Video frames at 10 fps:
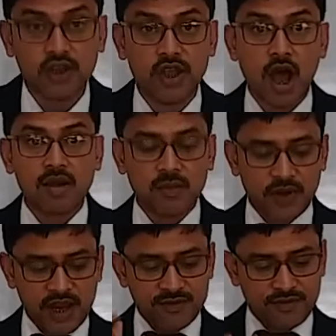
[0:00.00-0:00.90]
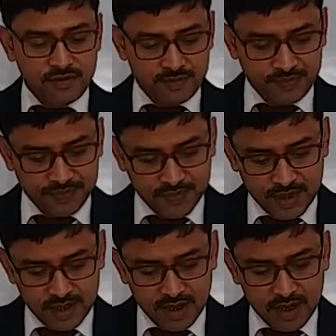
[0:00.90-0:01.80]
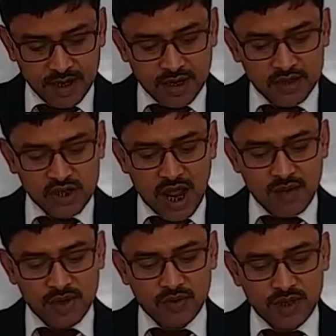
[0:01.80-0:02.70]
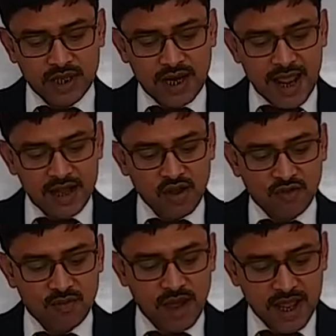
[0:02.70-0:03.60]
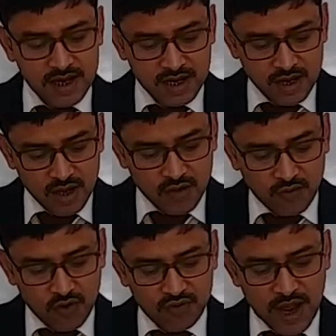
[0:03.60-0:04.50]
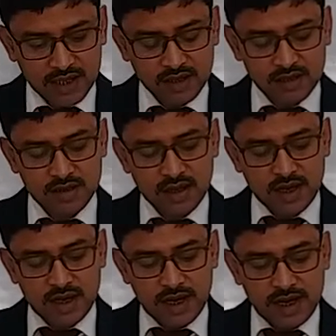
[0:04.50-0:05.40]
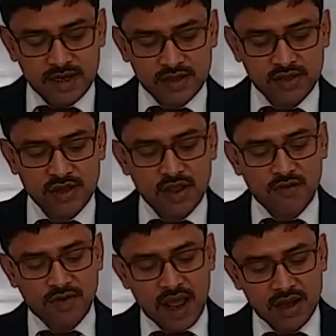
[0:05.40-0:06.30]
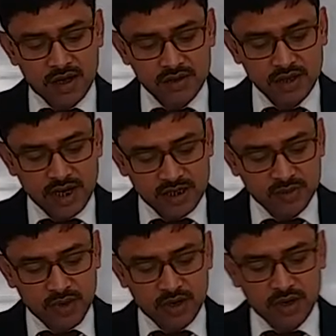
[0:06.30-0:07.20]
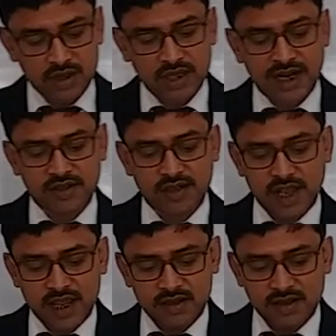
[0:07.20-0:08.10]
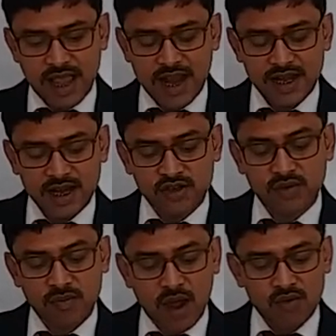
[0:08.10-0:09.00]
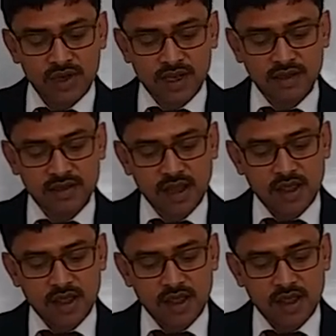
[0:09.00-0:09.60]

"Young brave, charmed with the land of my forefathers, its flowers, its birds, its lakes and its mountains